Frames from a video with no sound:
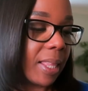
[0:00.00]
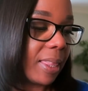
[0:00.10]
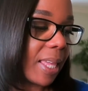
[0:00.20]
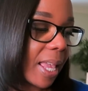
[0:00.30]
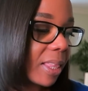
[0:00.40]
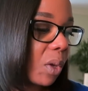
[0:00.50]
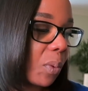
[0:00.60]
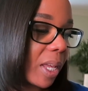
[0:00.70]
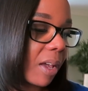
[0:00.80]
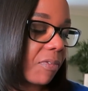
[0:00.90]
Then the
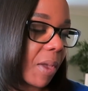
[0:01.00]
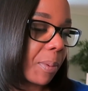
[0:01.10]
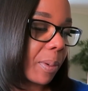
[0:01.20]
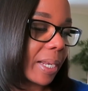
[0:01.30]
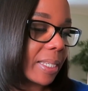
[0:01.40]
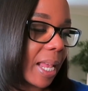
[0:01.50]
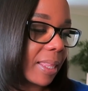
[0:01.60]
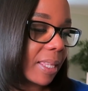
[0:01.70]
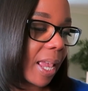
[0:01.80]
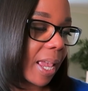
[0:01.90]
week of February
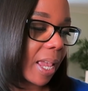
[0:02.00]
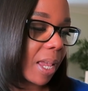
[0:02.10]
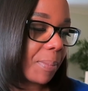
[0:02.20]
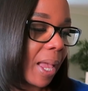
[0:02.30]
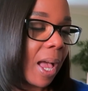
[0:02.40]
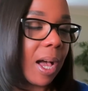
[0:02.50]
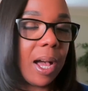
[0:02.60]
10th came,